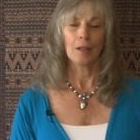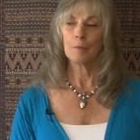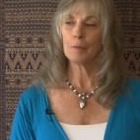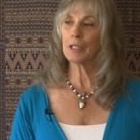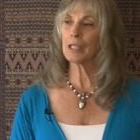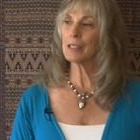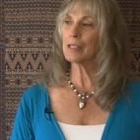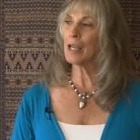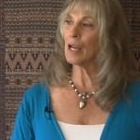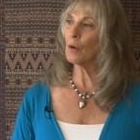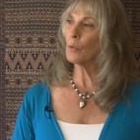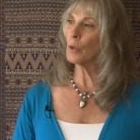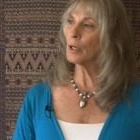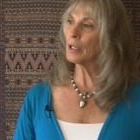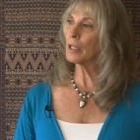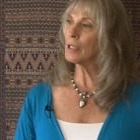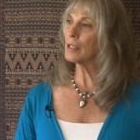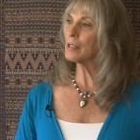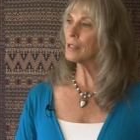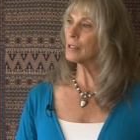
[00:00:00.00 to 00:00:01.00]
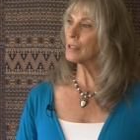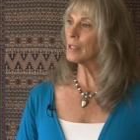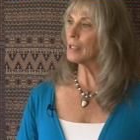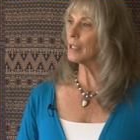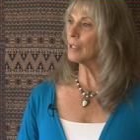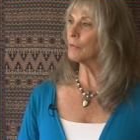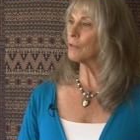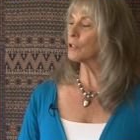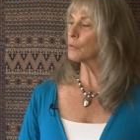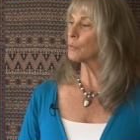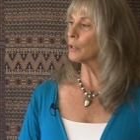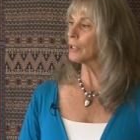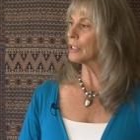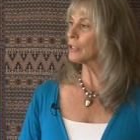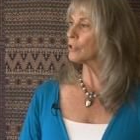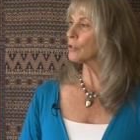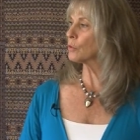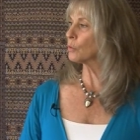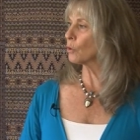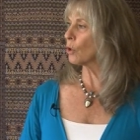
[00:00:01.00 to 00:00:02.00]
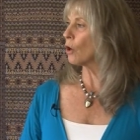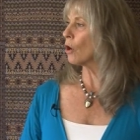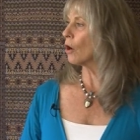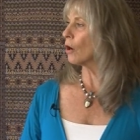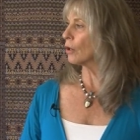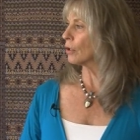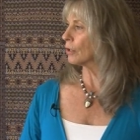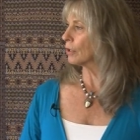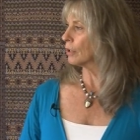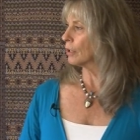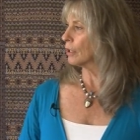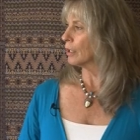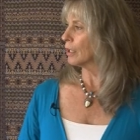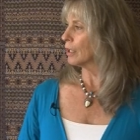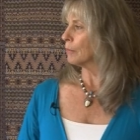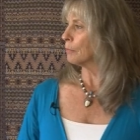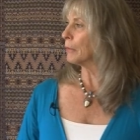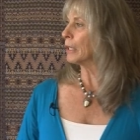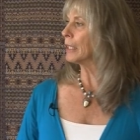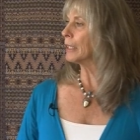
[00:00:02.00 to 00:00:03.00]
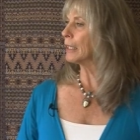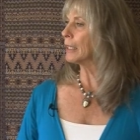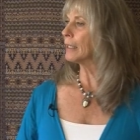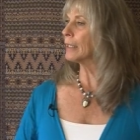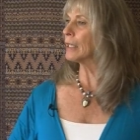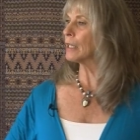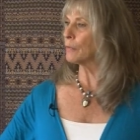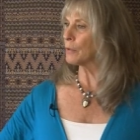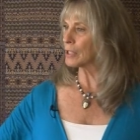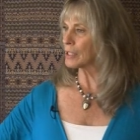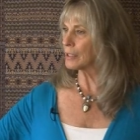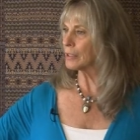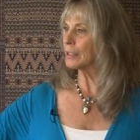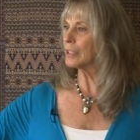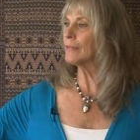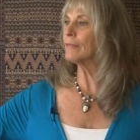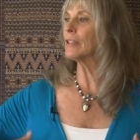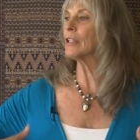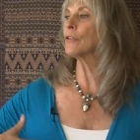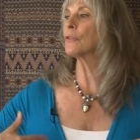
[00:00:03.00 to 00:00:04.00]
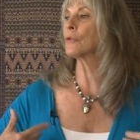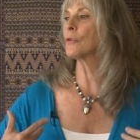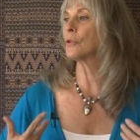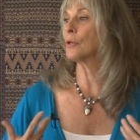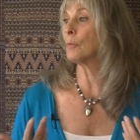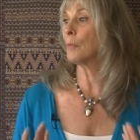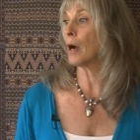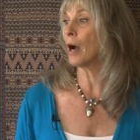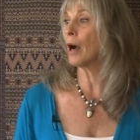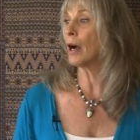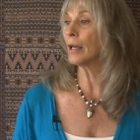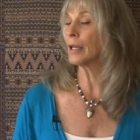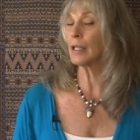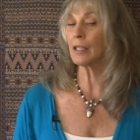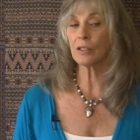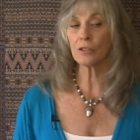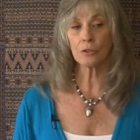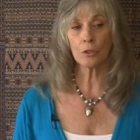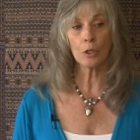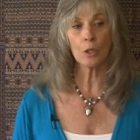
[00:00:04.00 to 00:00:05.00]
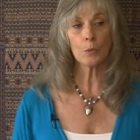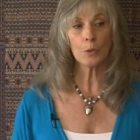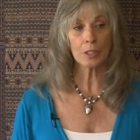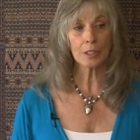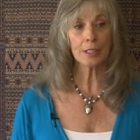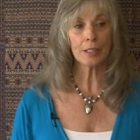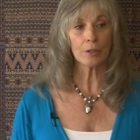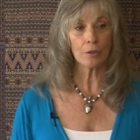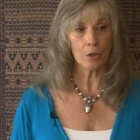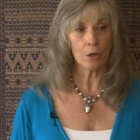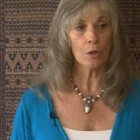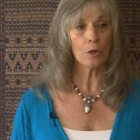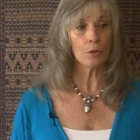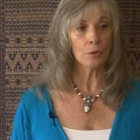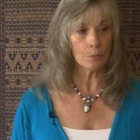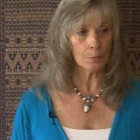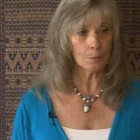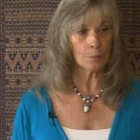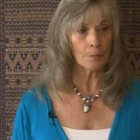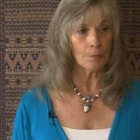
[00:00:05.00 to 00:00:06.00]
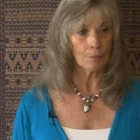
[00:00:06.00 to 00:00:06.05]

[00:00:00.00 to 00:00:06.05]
because that one entity was really strong, meaning that it was living through the body as though it was their own,